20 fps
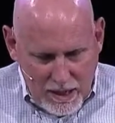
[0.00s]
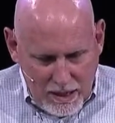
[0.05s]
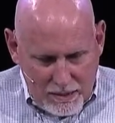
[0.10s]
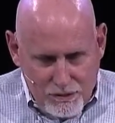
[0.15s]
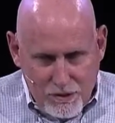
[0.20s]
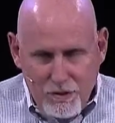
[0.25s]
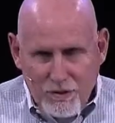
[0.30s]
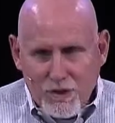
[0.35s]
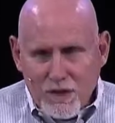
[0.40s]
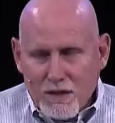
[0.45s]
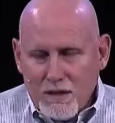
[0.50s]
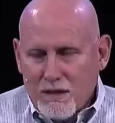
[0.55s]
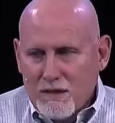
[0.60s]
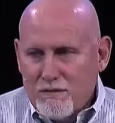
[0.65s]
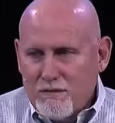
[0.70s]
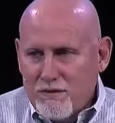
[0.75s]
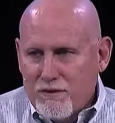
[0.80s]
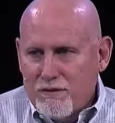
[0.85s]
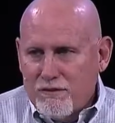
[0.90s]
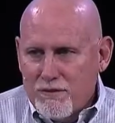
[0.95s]
after
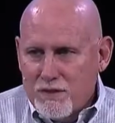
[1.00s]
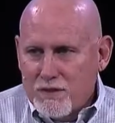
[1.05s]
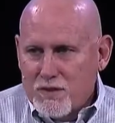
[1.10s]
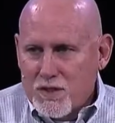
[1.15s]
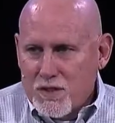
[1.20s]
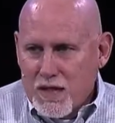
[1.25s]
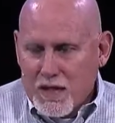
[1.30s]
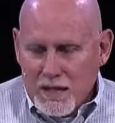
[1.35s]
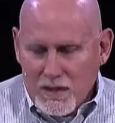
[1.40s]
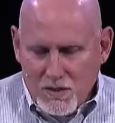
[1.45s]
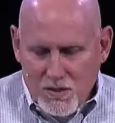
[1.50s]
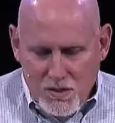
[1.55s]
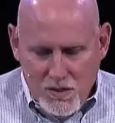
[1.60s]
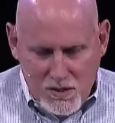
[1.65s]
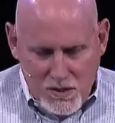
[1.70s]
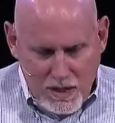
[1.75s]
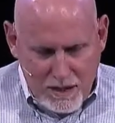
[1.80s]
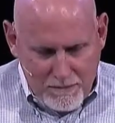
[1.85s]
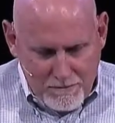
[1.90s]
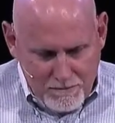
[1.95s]
thinking for a few
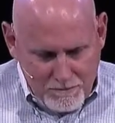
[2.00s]
seconds,